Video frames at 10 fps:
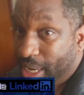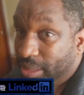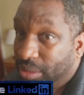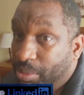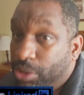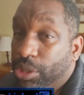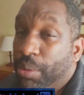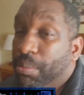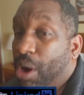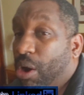with the customer
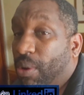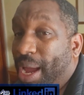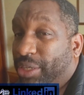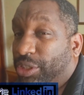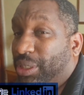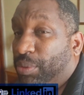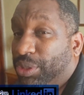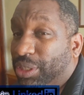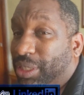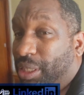tomorrow, actually. It
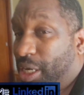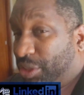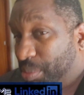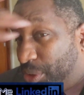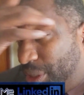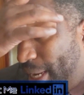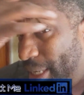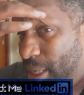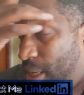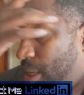was just at the customer
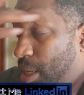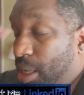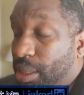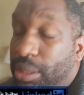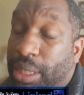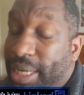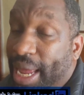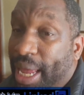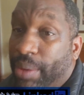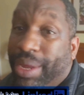site.
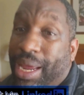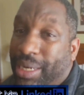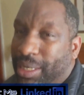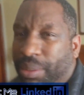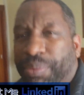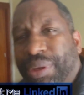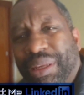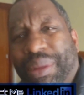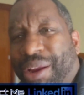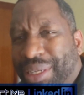Today we kind of did the
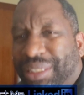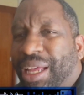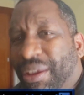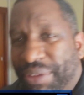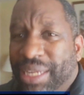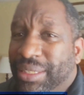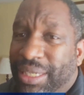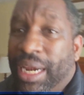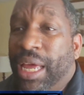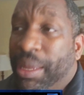preliminary stuff, getting
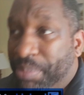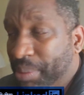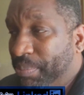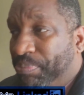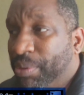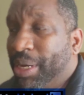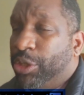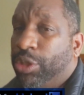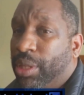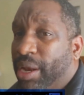set up and
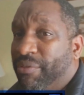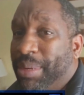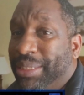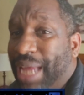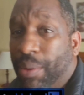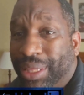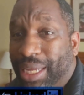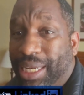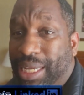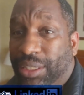making sure that everybody's got what
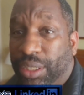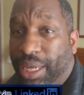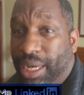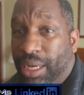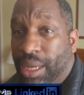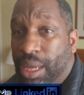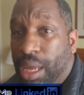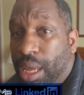they need so they can